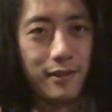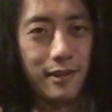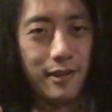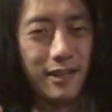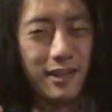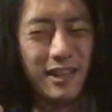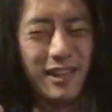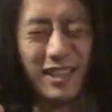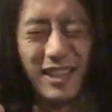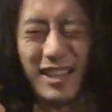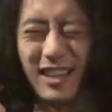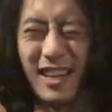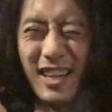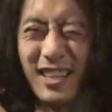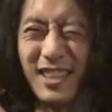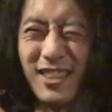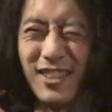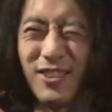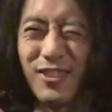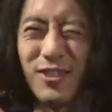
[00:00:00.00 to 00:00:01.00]
I can
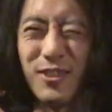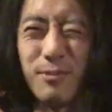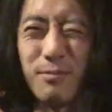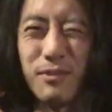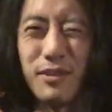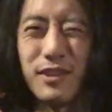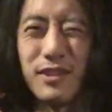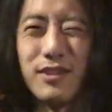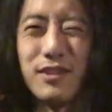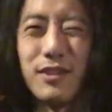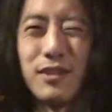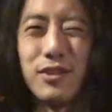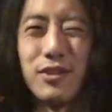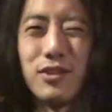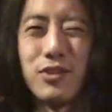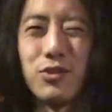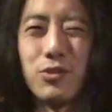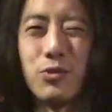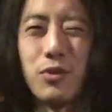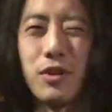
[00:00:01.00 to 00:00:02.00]
kind of do it, but it's a
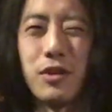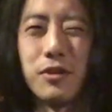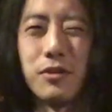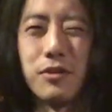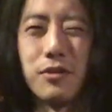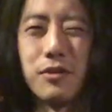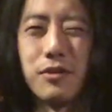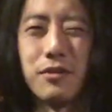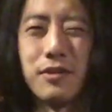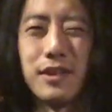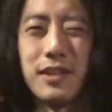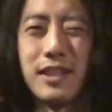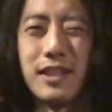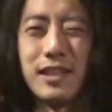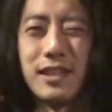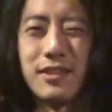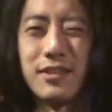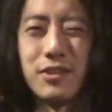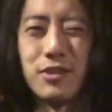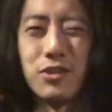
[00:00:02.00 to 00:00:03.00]
struggle. It
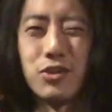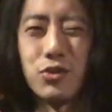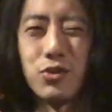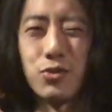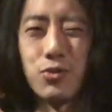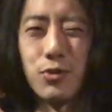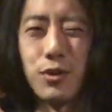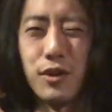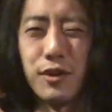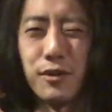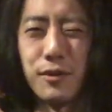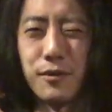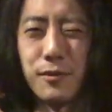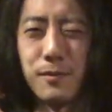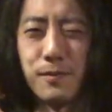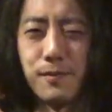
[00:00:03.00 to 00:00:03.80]
is a struggle.